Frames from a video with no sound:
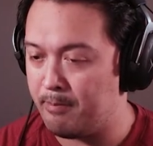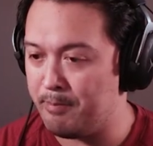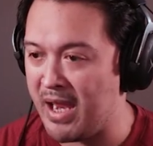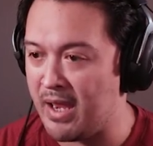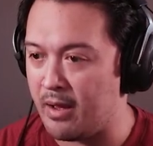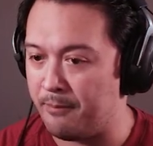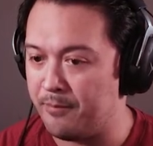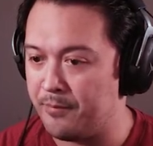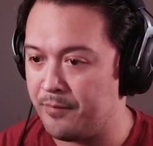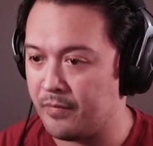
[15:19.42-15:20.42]
Bam!
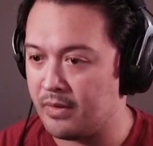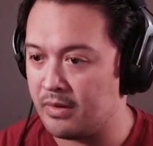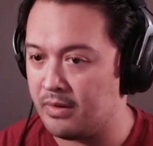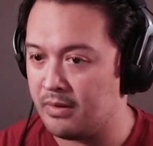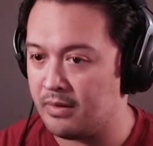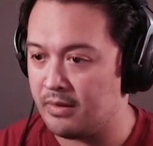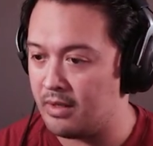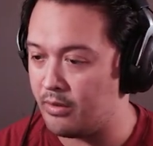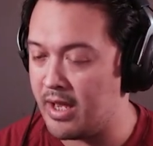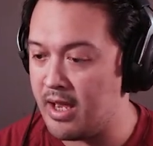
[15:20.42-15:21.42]

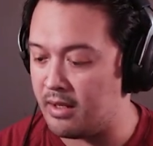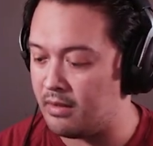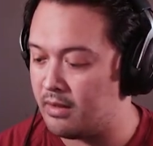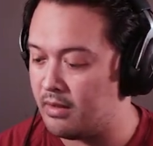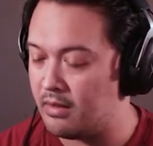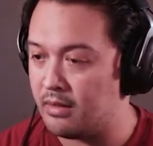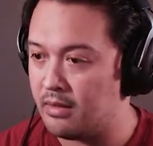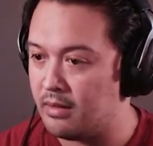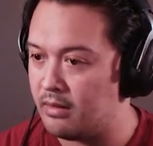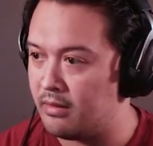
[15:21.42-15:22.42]
Okay.
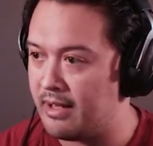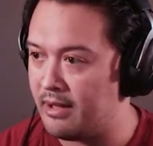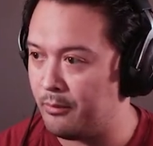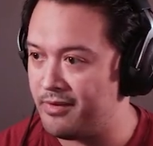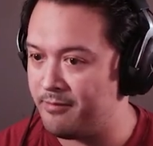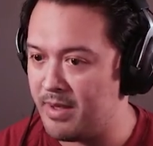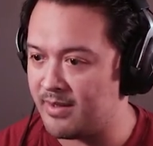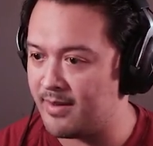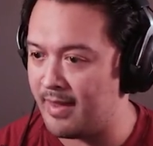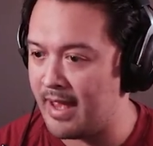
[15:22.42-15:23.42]
Now that we've
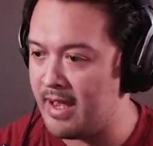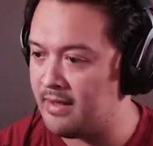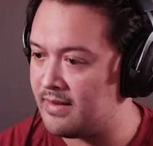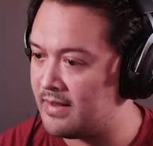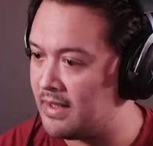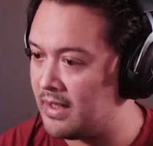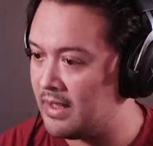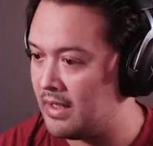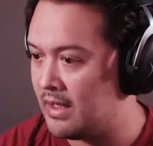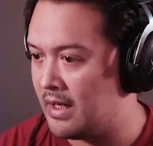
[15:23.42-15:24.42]
mixed that,
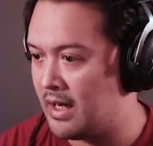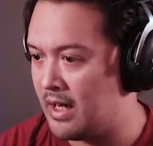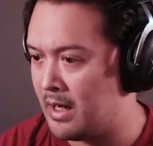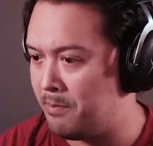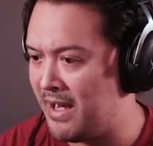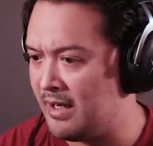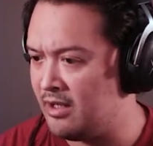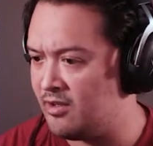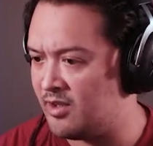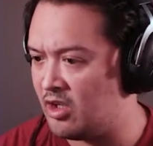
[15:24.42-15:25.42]
uh, make an
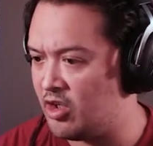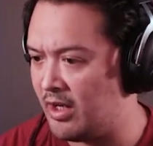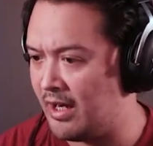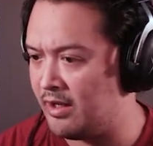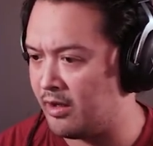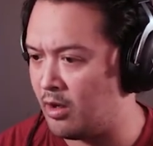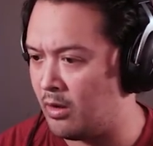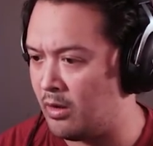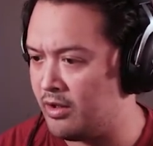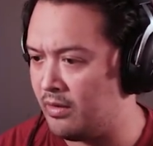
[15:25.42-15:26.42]
incision in the
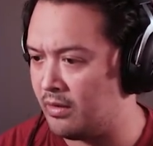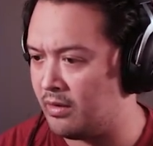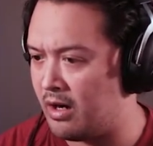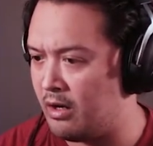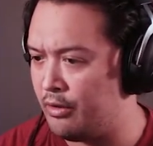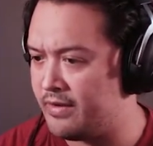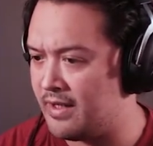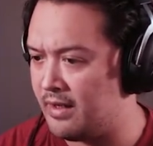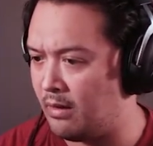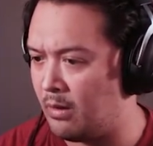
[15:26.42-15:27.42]
car
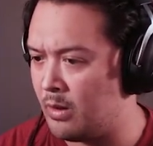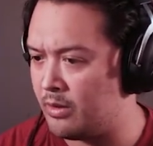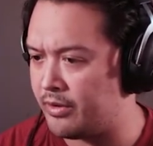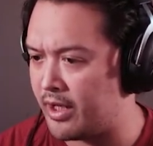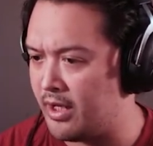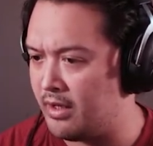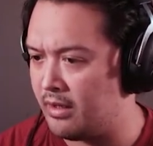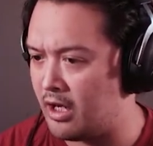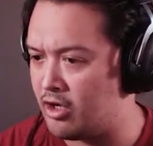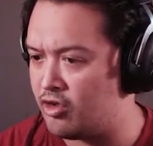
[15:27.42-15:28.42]
carotid artery
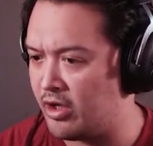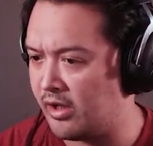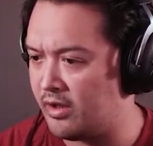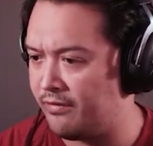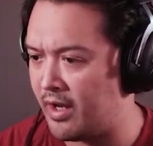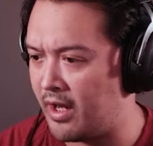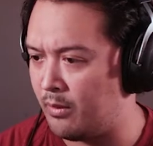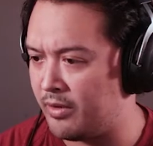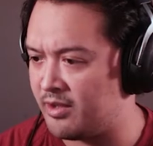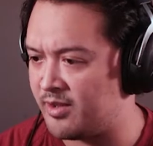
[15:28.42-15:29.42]
and jugular
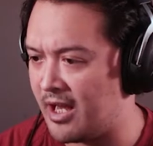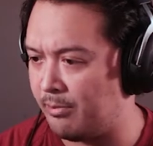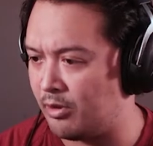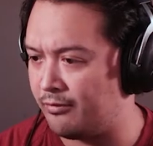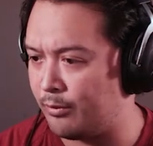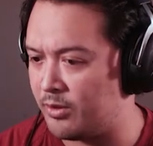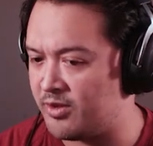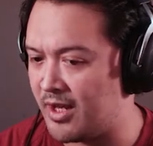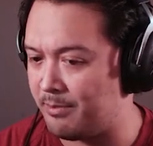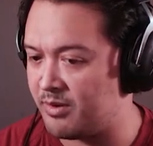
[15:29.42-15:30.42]
vein with the scalpel and
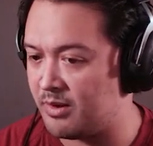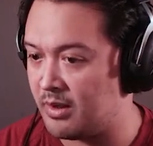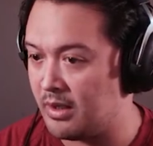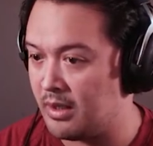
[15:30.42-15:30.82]
forceps.